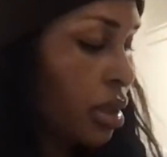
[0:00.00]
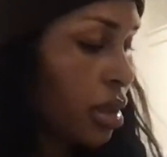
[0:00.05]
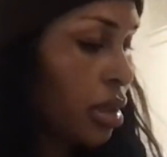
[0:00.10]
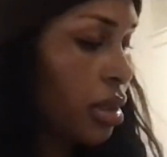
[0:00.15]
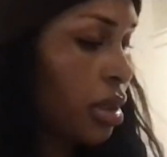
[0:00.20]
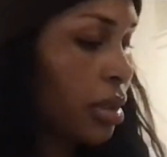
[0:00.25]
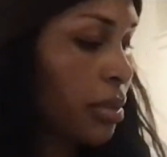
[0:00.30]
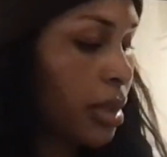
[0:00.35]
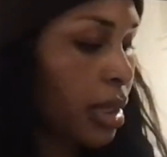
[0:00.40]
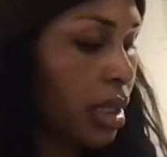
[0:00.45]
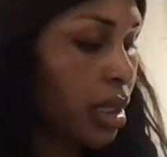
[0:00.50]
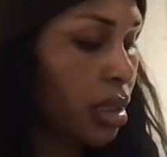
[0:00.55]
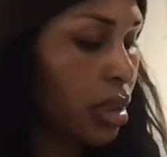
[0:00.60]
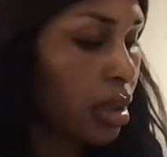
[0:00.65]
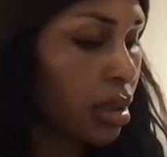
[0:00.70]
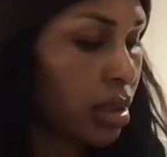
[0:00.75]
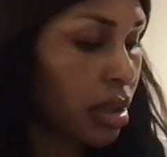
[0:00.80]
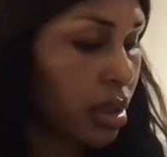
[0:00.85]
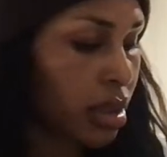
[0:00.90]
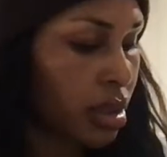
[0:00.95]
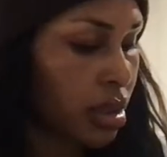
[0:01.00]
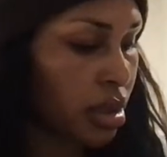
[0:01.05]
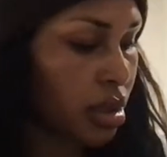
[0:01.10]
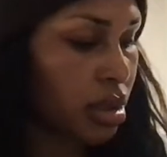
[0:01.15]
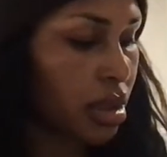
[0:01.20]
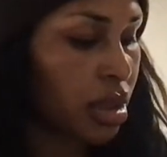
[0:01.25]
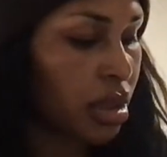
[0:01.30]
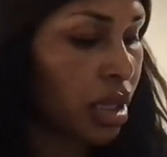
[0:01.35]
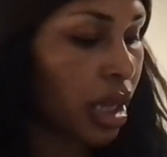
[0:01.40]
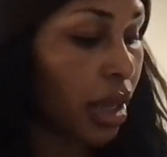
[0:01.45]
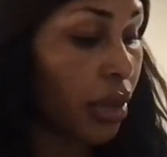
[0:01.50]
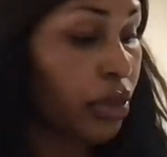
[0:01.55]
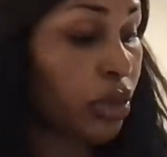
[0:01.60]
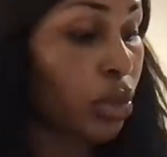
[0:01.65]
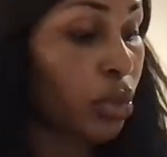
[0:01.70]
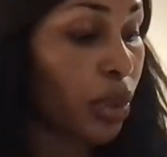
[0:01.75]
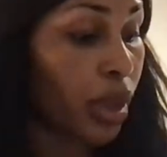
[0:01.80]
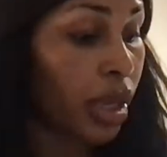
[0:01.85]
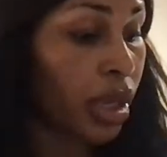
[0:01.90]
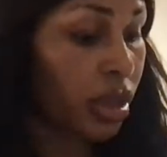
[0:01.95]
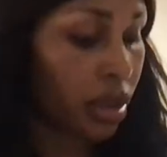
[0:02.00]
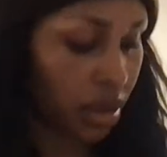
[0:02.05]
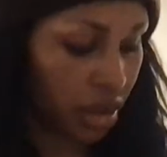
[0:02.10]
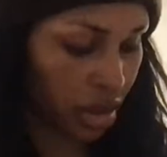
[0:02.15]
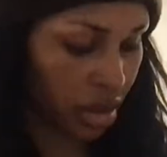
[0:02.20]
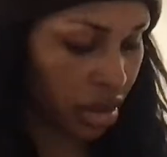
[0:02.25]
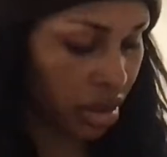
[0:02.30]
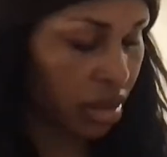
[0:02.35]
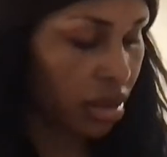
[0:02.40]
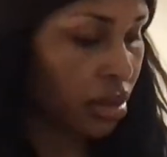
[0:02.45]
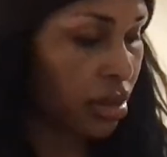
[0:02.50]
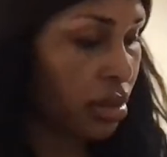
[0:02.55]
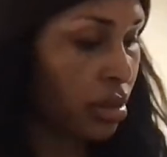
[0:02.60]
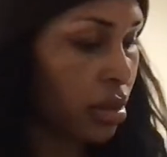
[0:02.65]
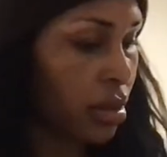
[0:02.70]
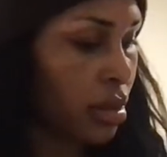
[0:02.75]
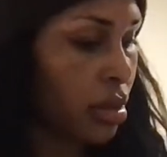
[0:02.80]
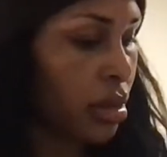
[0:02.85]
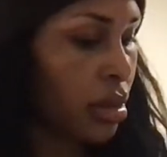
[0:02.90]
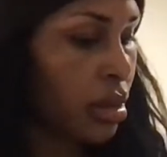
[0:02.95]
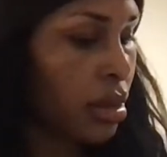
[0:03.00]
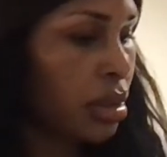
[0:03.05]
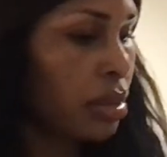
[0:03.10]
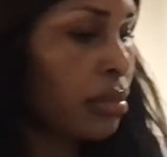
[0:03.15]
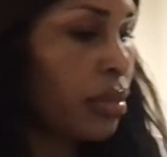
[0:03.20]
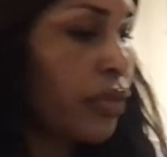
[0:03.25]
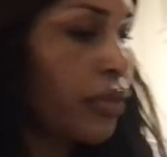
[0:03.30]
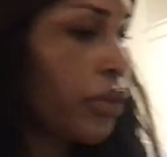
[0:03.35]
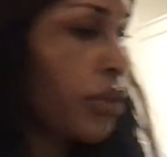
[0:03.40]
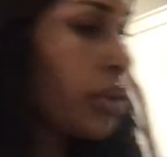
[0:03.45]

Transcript: let me get all this out the way before I